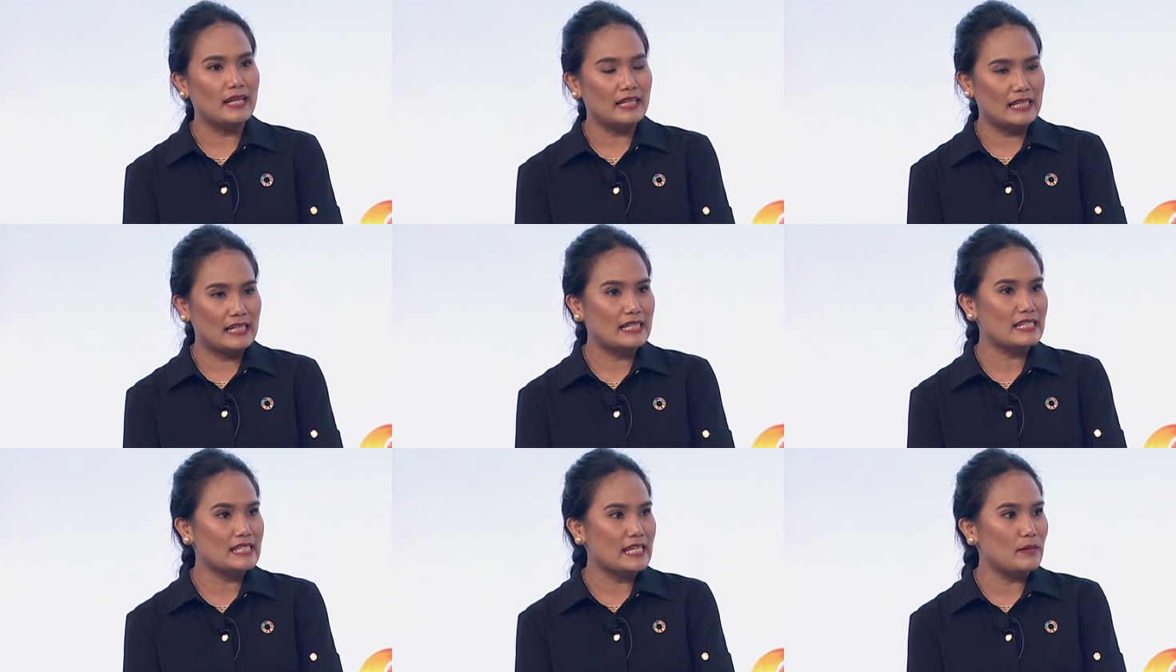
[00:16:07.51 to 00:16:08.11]
and at
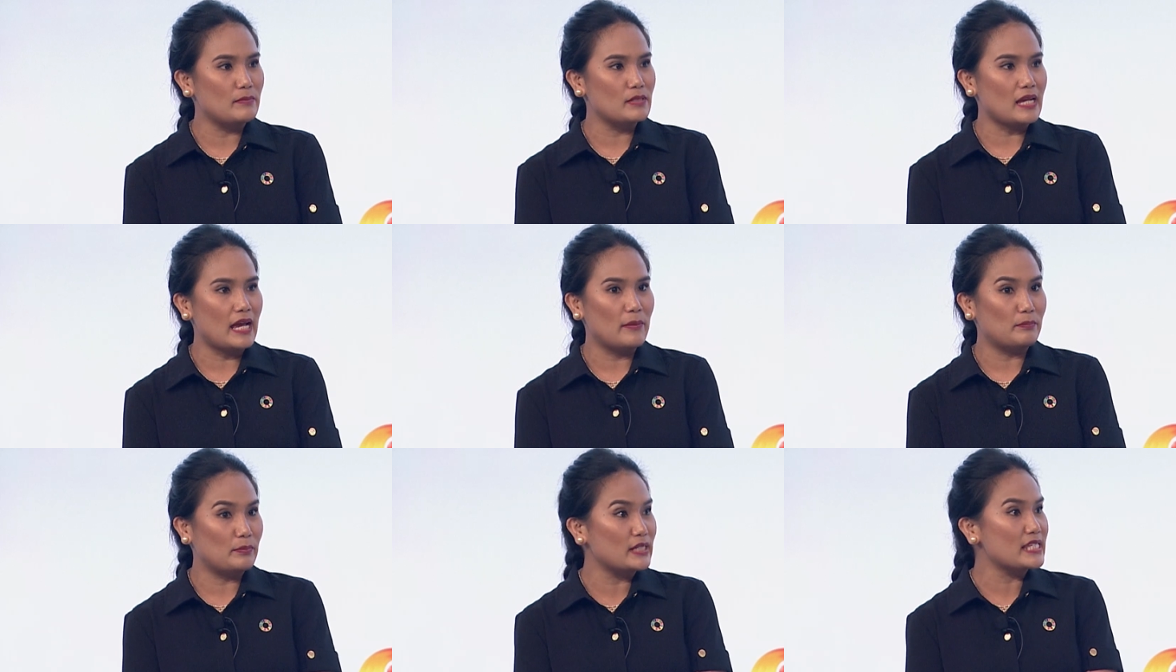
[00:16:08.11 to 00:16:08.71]
the same
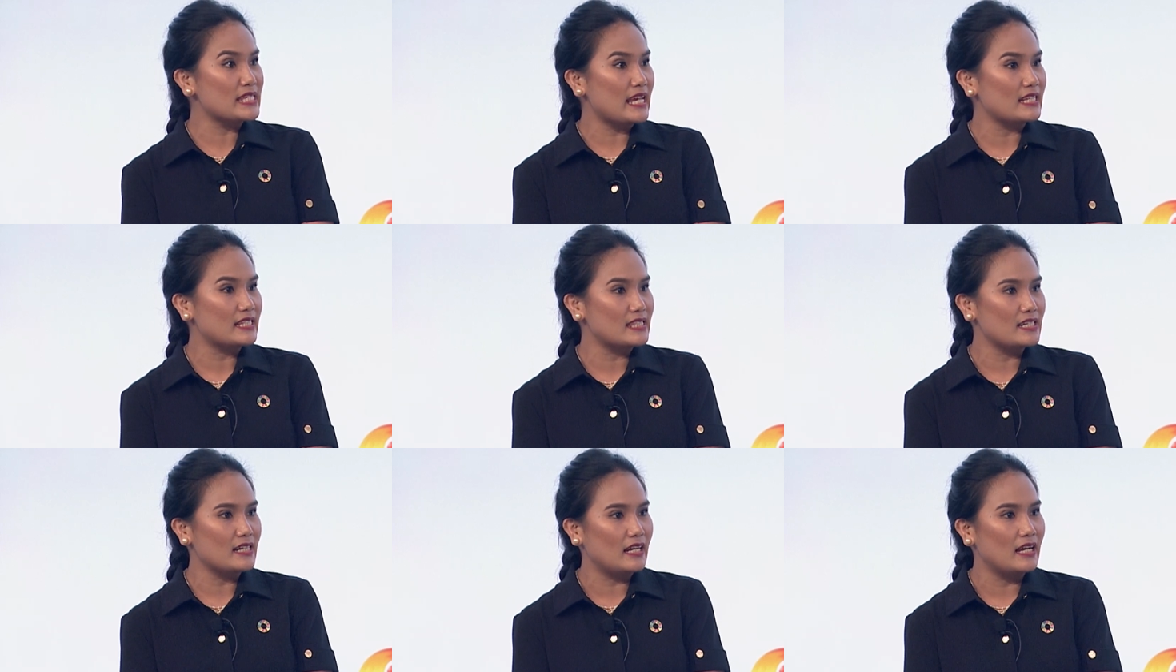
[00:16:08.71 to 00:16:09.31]
time present
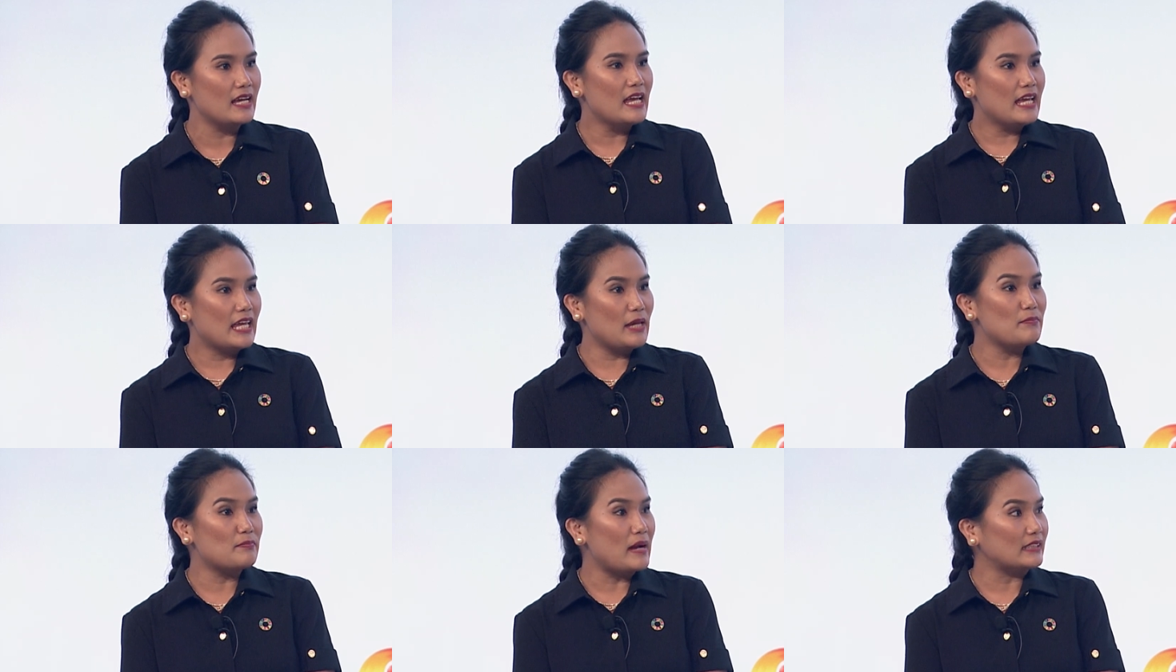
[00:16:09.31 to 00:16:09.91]
the
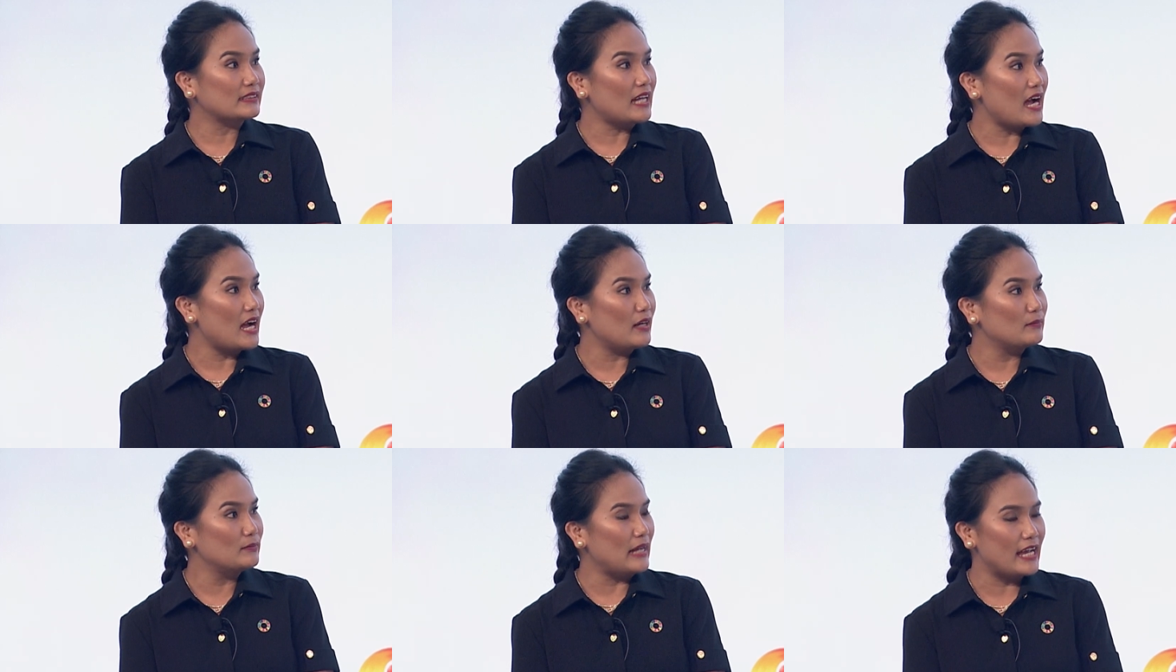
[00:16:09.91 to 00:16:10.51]
Impact Hub,